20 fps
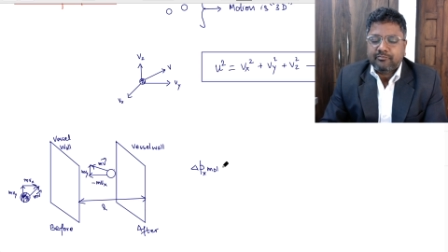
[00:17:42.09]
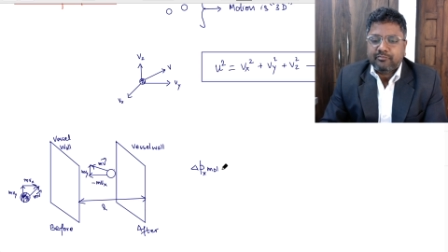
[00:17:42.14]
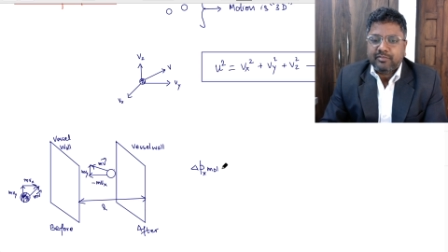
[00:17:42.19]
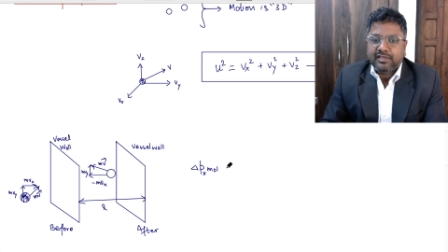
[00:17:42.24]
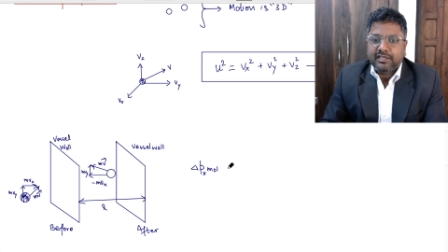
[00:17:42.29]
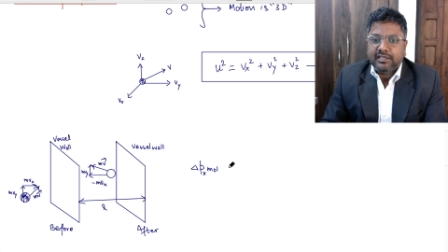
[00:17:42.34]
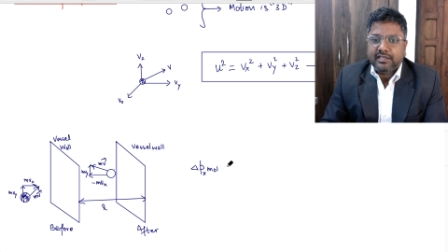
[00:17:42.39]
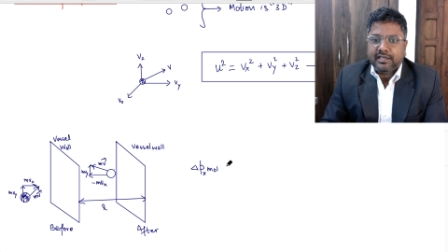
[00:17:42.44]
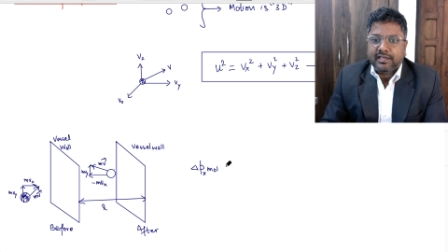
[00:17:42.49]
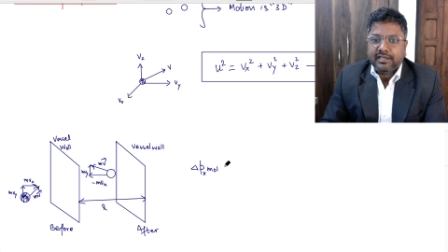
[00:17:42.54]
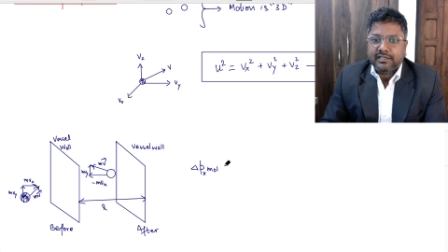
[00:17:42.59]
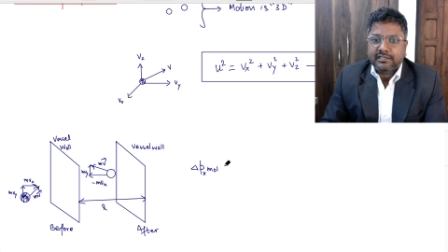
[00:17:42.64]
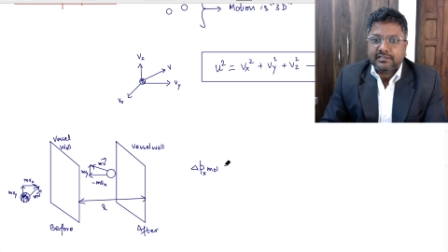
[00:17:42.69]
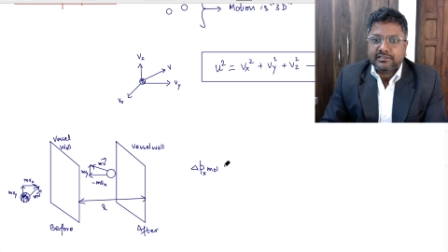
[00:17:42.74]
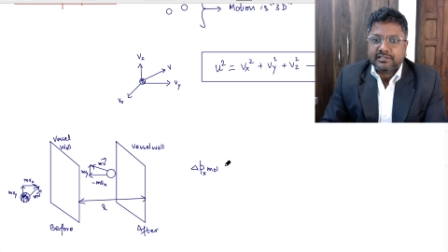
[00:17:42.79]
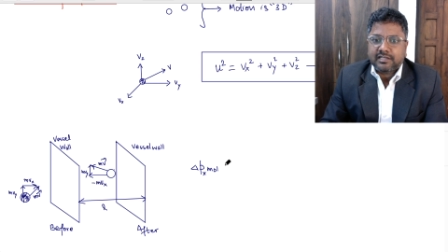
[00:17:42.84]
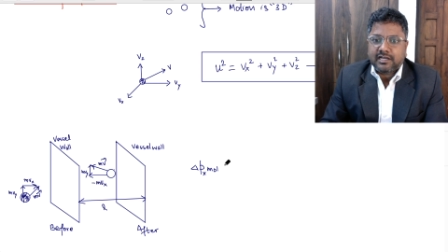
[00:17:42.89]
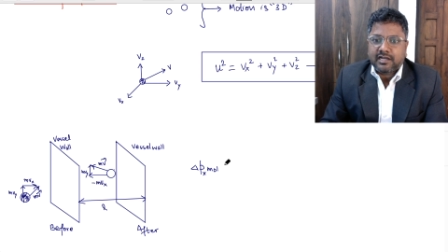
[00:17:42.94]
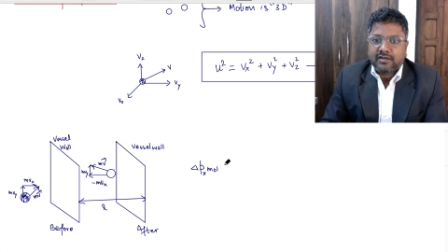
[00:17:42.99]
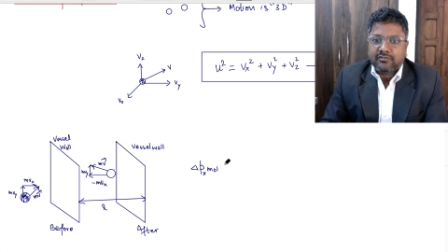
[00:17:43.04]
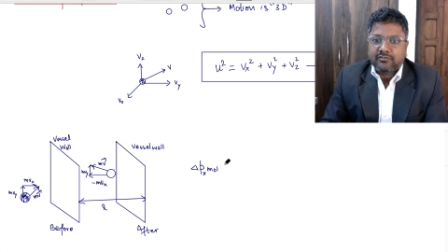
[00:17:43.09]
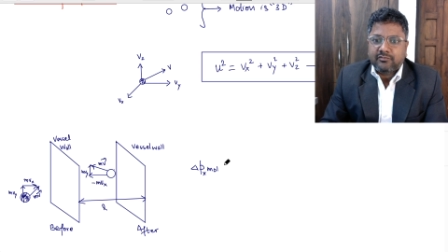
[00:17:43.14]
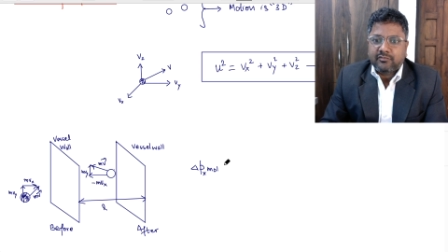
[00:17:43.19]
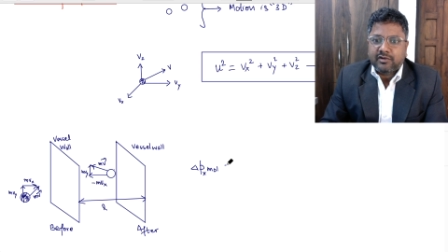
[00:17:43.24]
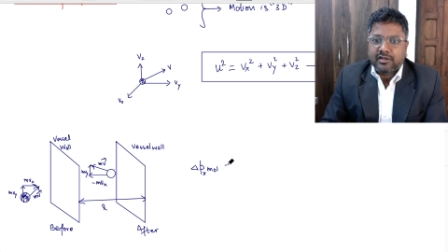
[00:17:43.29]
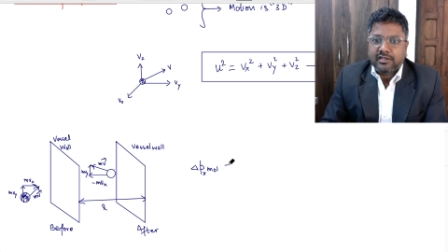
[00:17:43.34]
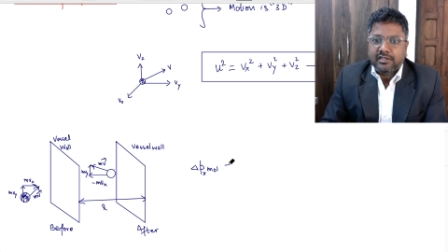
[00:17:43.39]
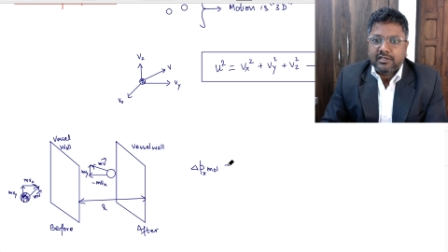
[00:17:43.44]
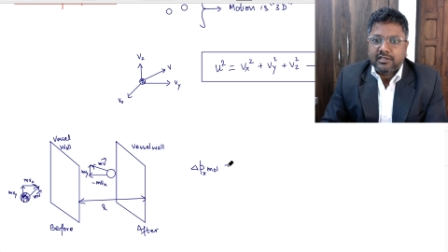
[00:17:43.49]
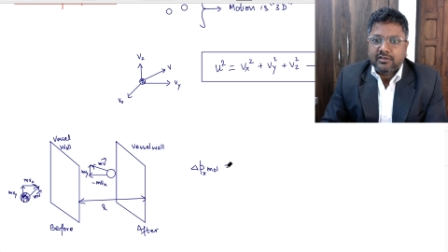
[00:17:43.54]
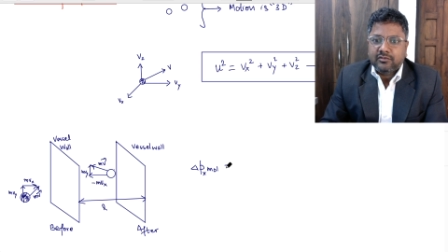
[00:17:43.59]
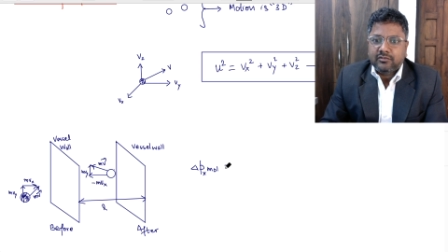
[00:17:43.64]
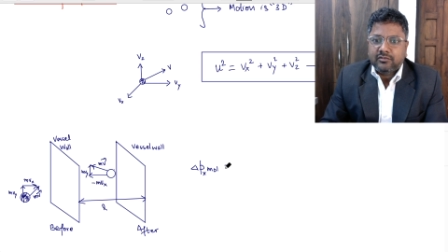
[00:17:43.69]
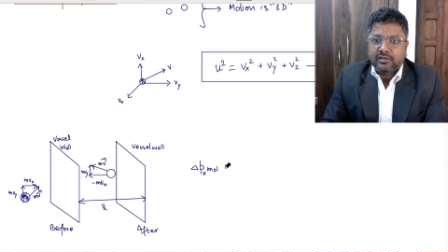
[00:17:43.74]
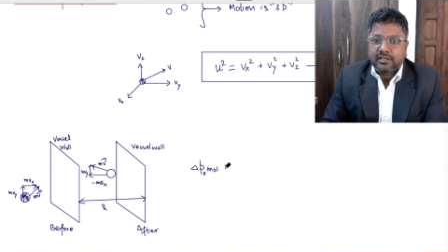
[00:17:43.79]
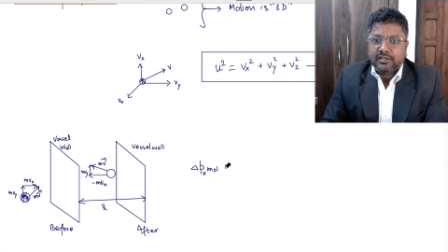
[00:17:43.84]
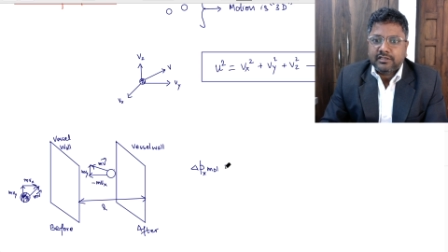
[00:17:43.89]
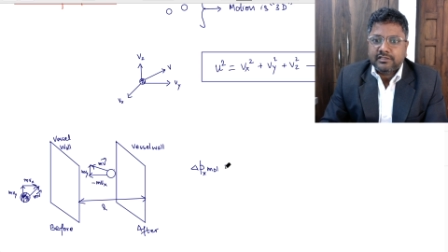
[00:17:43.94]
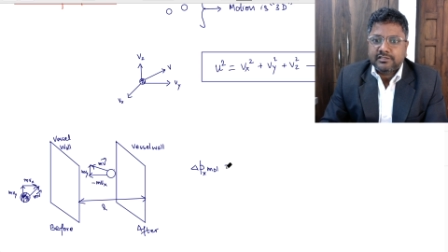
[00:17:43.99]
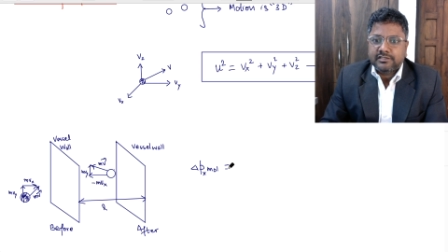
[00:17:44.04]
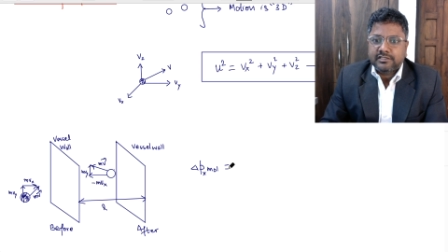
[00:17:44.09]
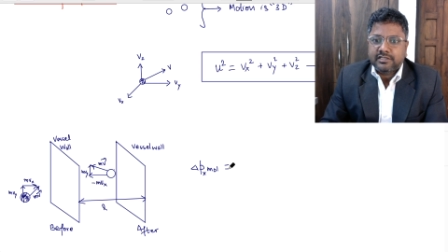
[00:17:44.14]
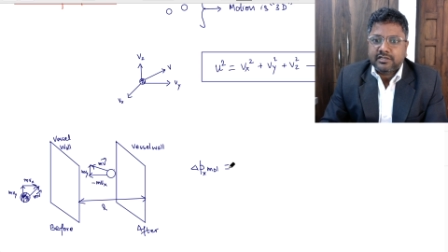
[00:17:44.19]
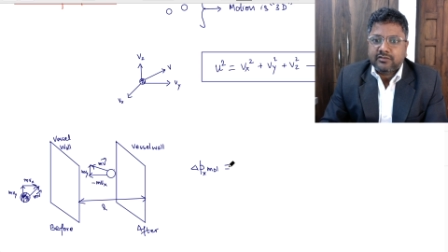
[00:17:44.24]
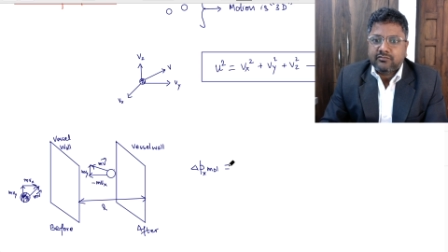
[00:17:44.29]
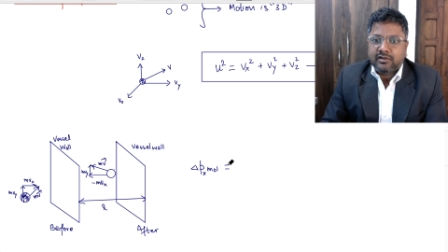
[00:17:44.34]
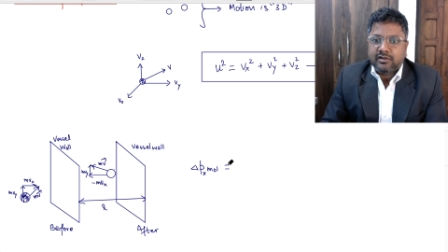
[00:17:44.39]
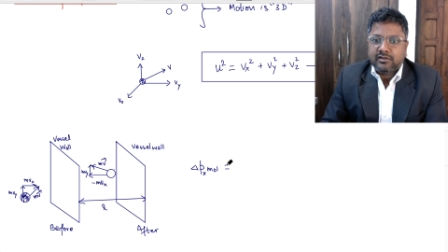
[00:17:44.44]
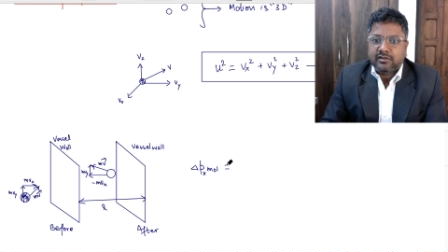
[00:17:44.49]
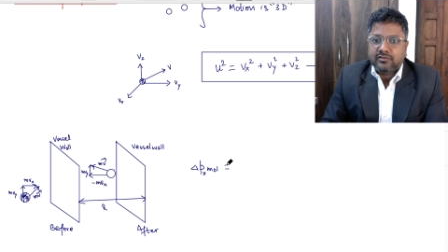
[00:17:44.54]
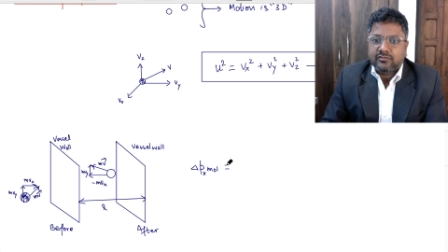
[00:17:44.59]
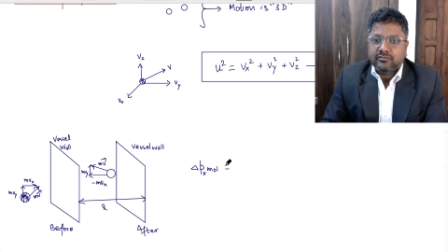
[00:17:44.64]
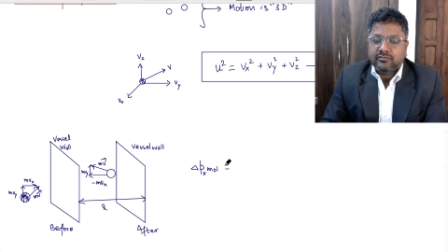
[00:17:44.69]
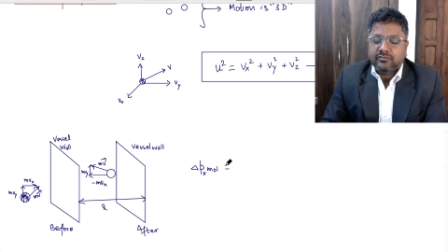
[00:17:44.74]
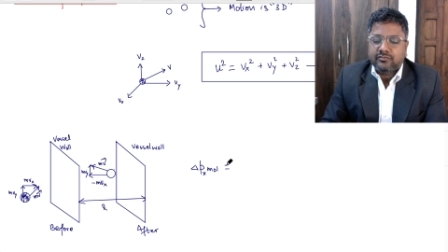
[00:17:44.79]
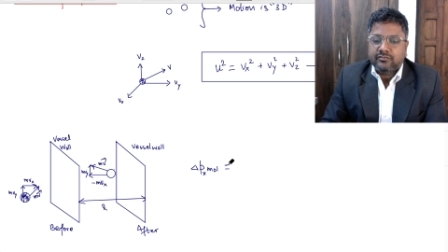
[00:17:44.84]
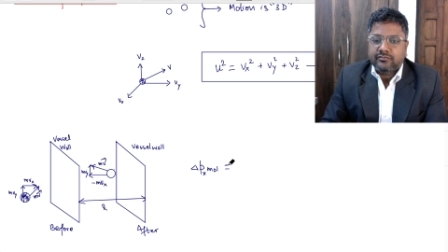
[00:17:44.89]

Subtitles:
Px of molecule is equal to,